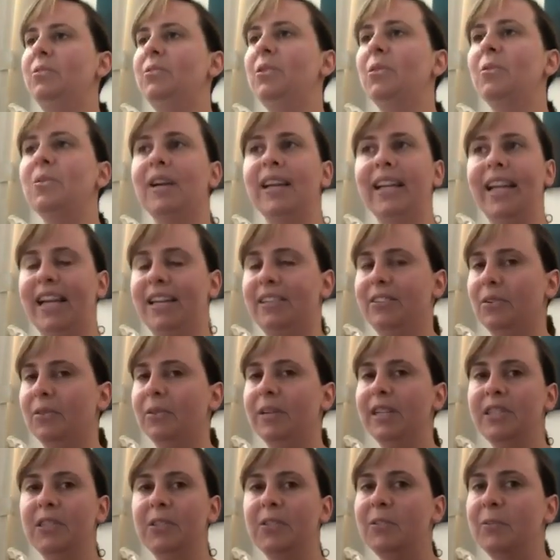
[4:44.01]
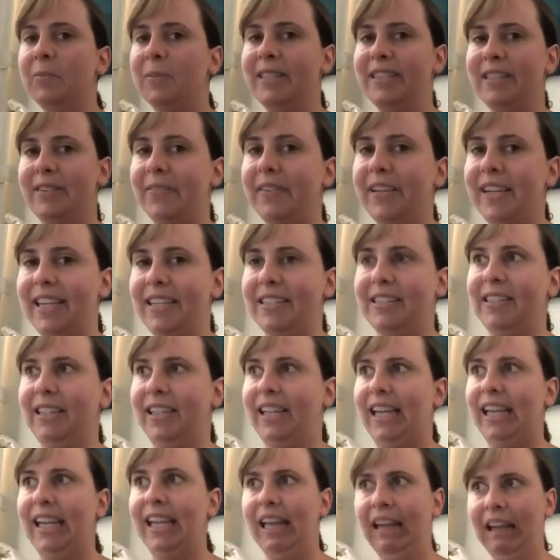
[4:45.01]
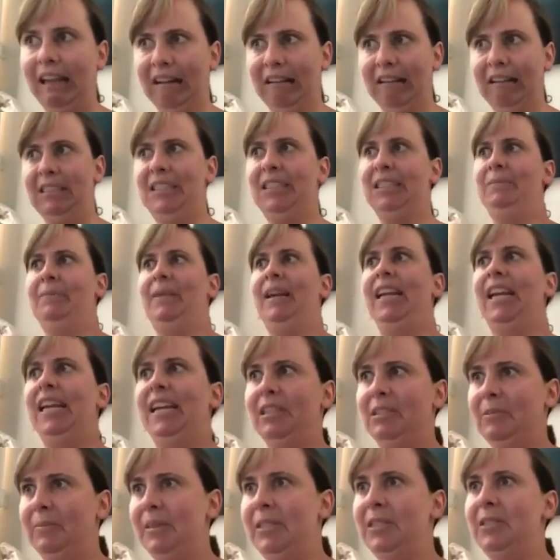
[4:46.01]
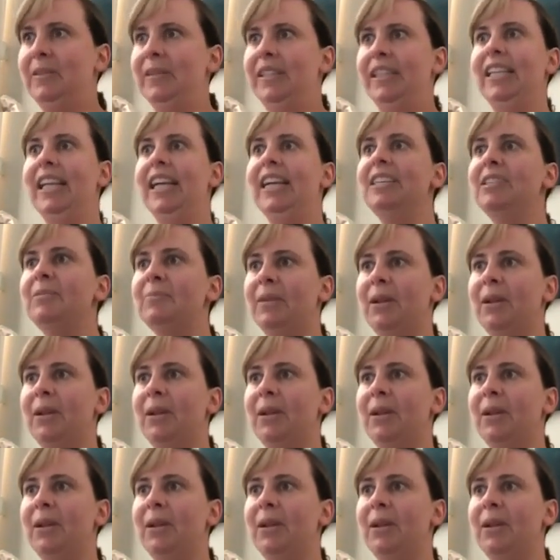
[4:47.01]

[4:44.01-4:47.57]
don't get too specific into like, should my hands be doing this?